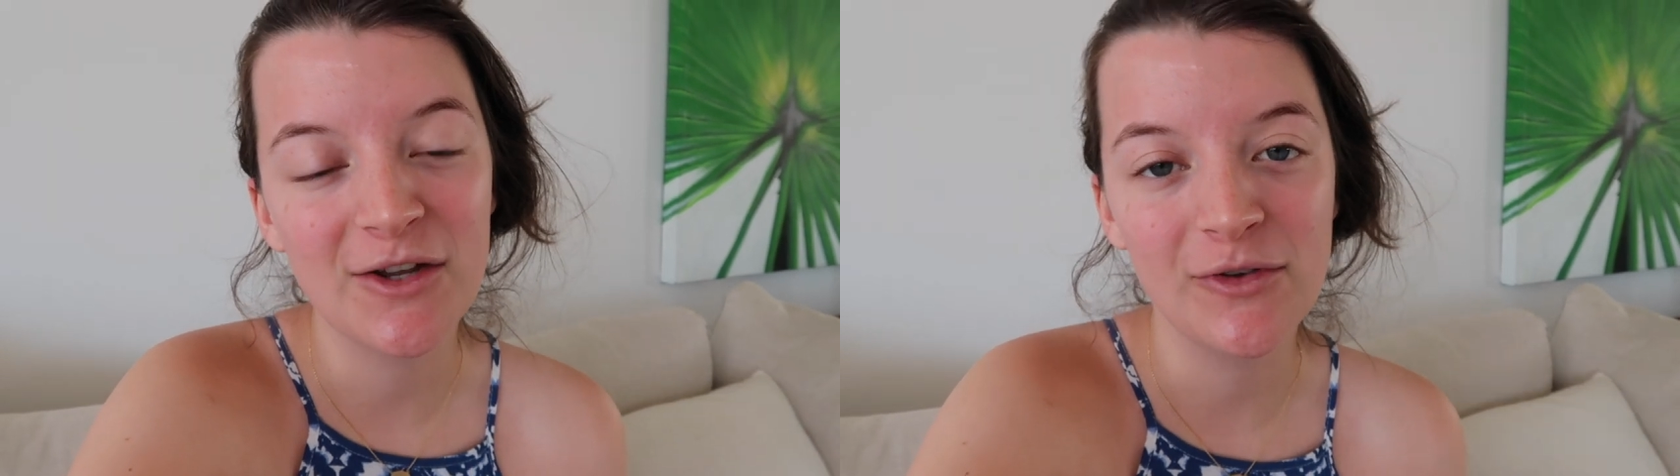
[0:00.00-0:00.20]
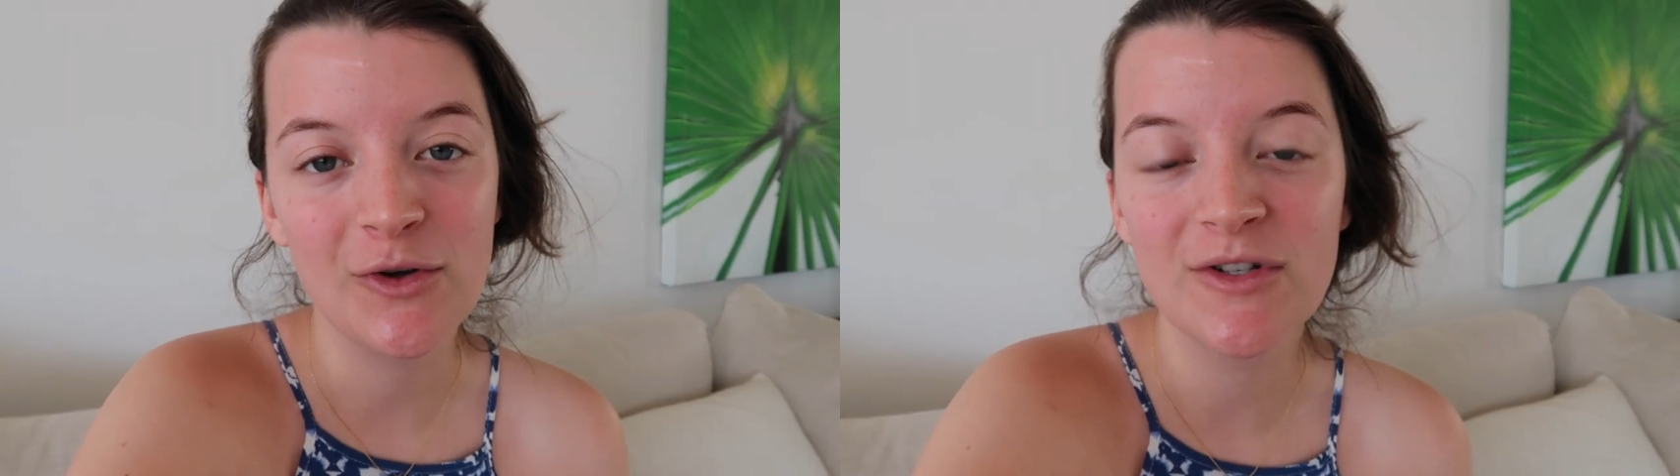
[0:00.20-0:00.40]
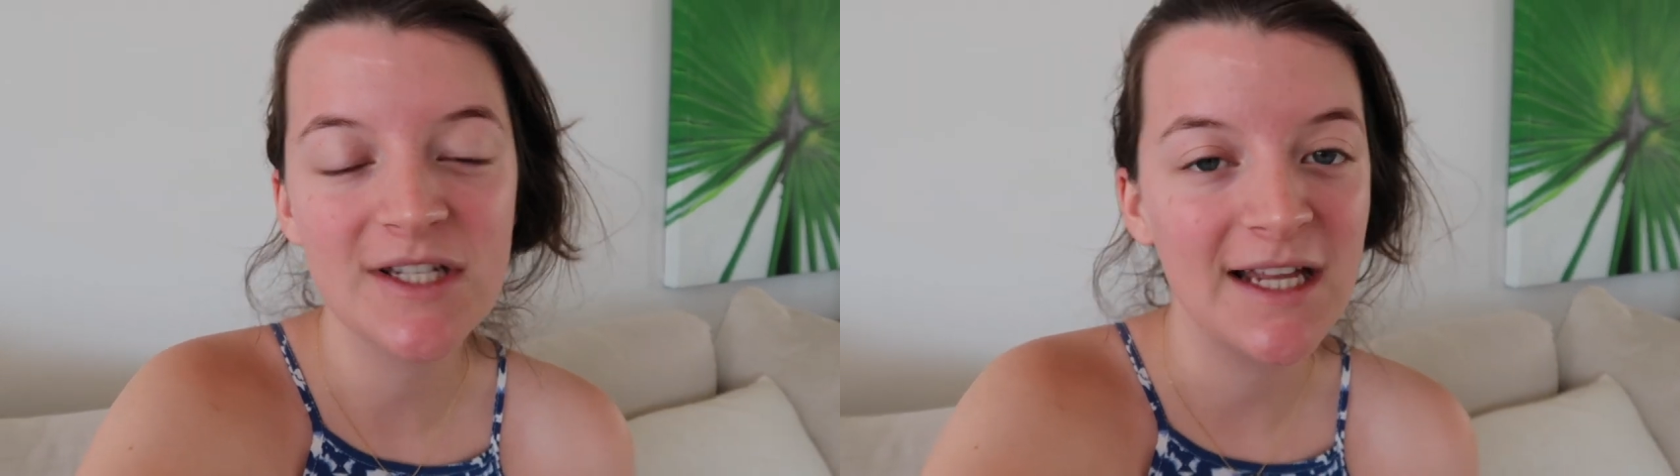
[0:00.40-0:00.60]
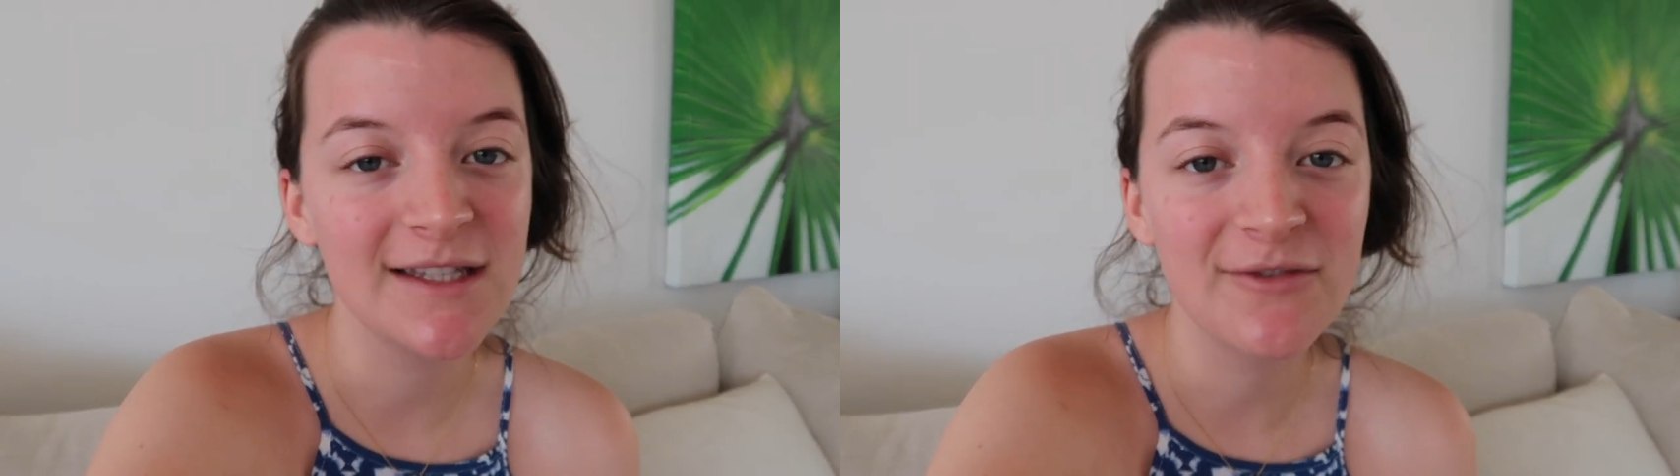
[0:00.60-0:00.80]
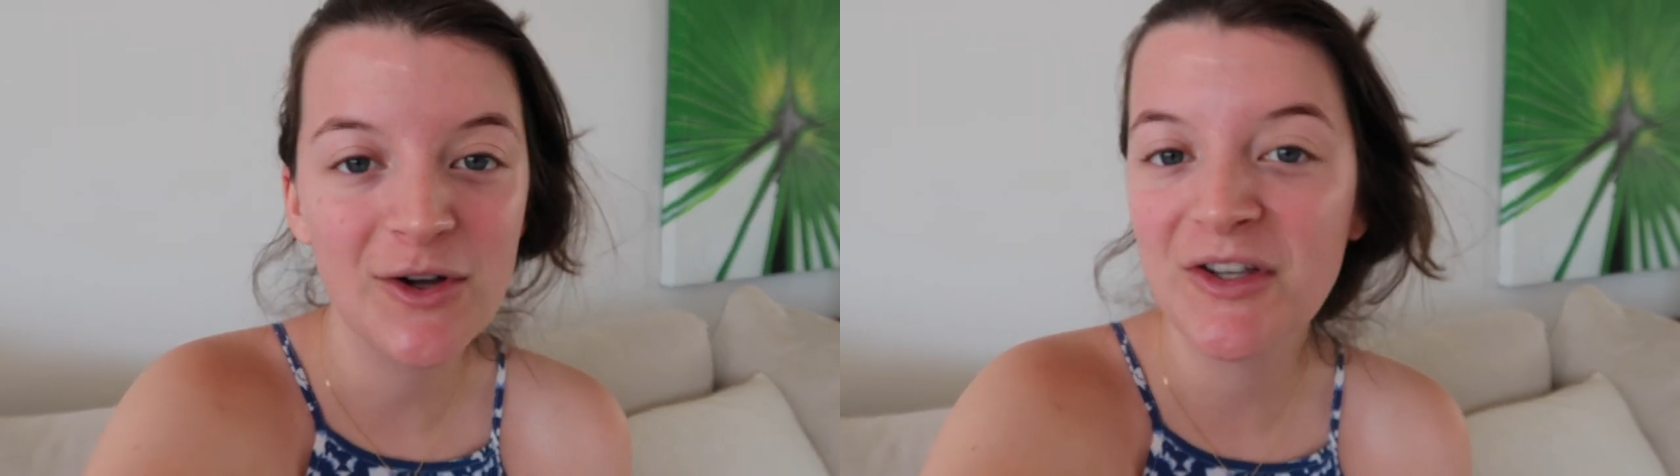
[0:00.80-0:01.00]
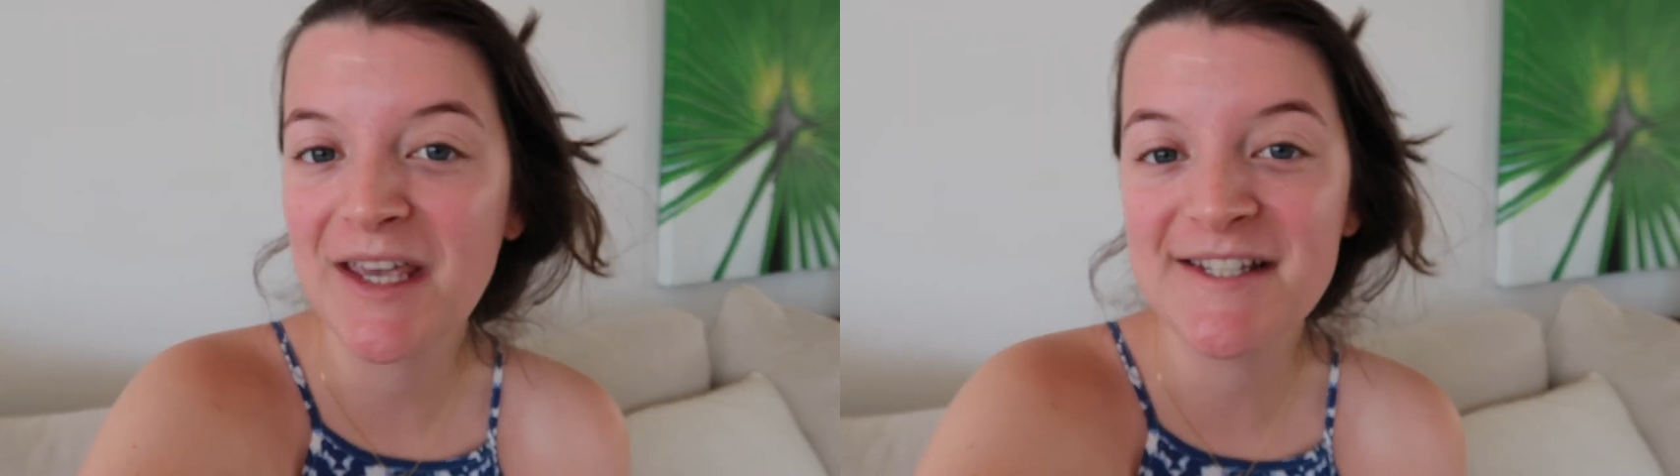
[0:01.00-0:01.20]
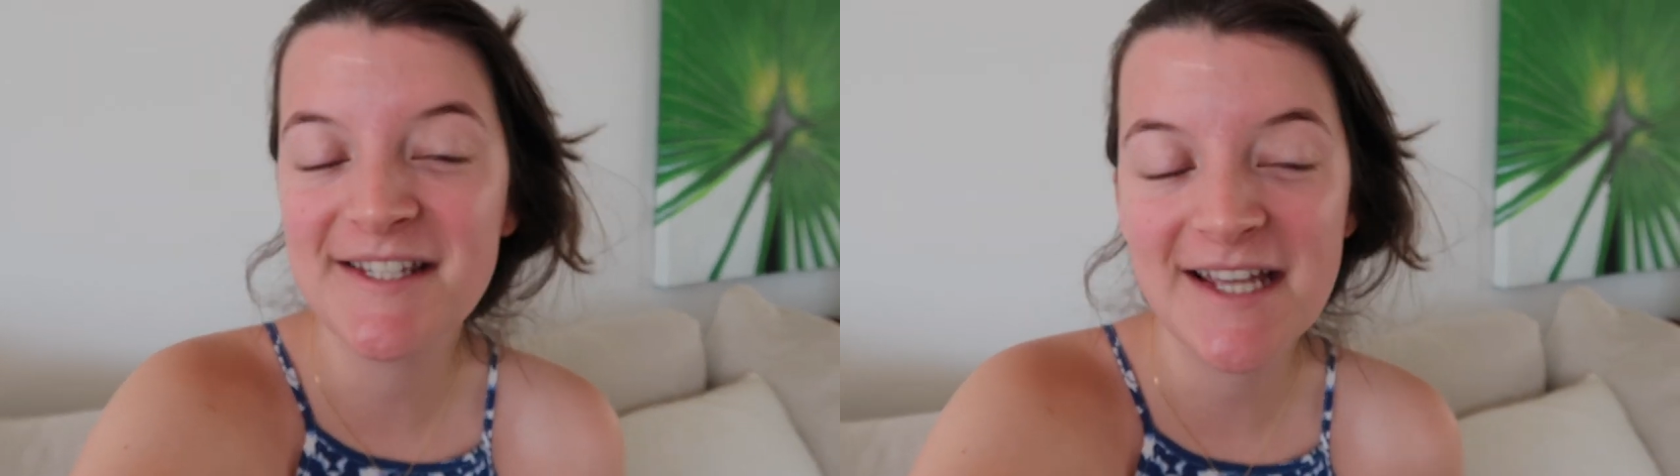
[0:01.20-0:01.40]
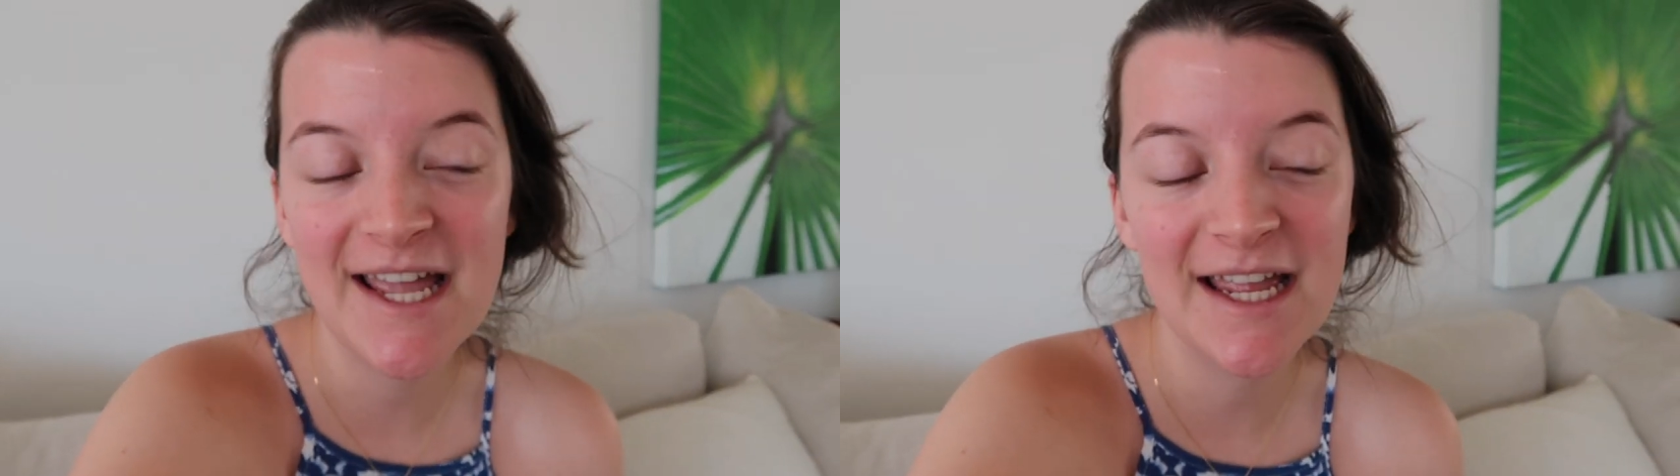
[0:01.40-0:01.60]
I forgot to end the vlog
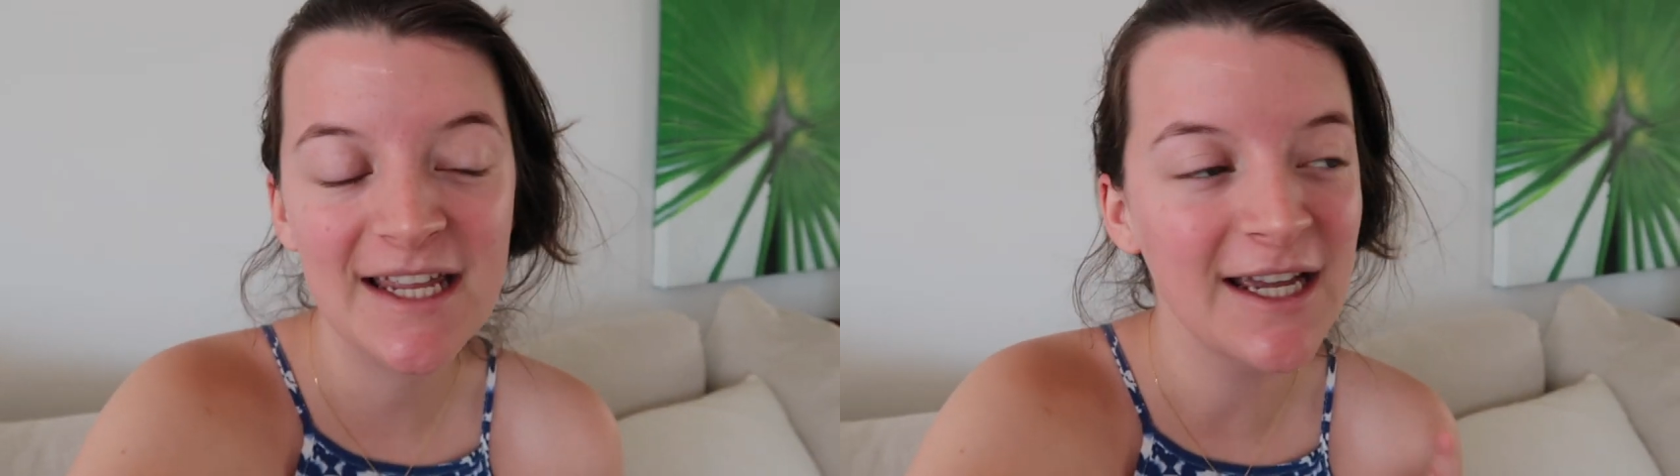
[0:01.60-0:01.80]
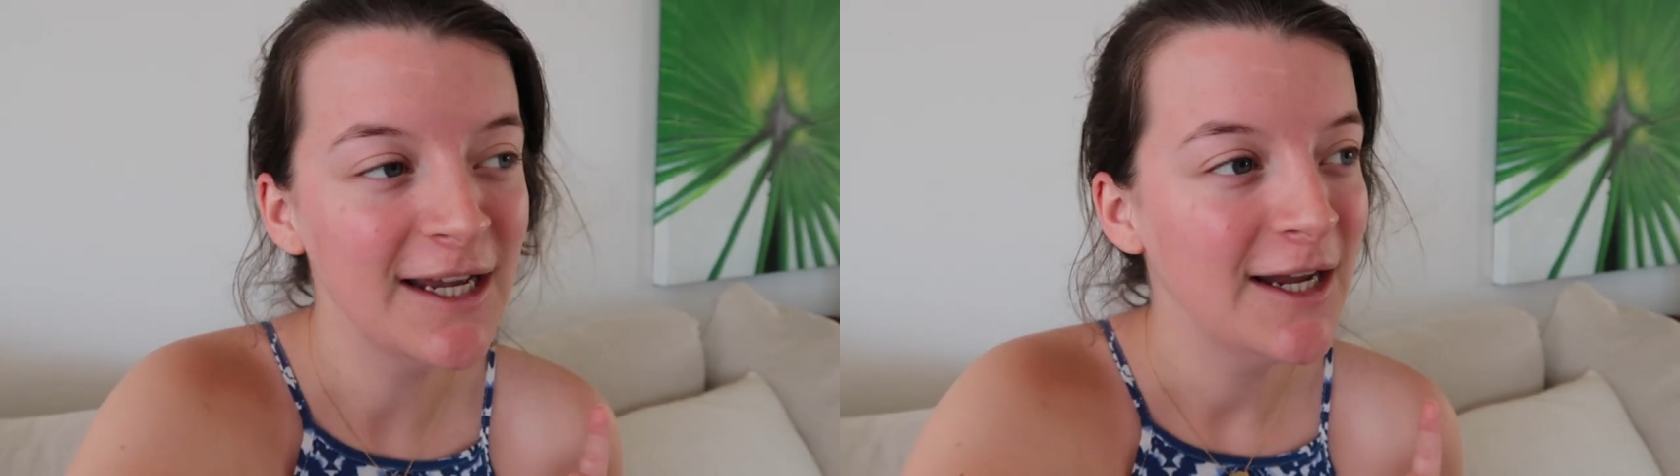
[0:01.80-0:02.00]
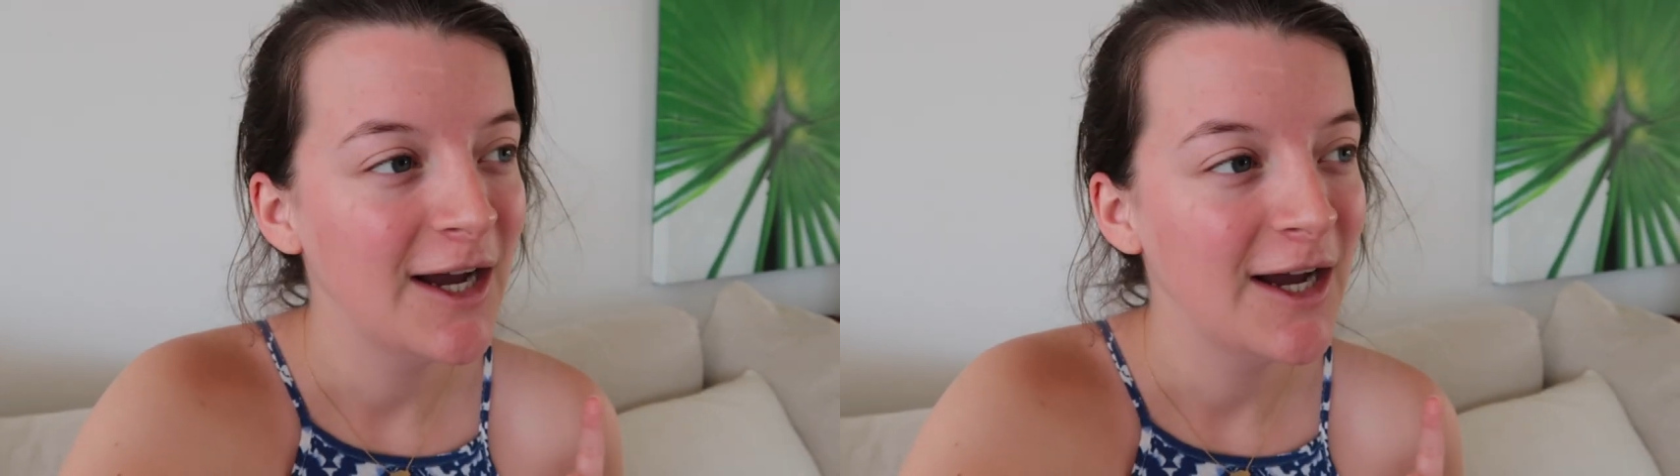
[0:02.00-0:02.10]
yesterday.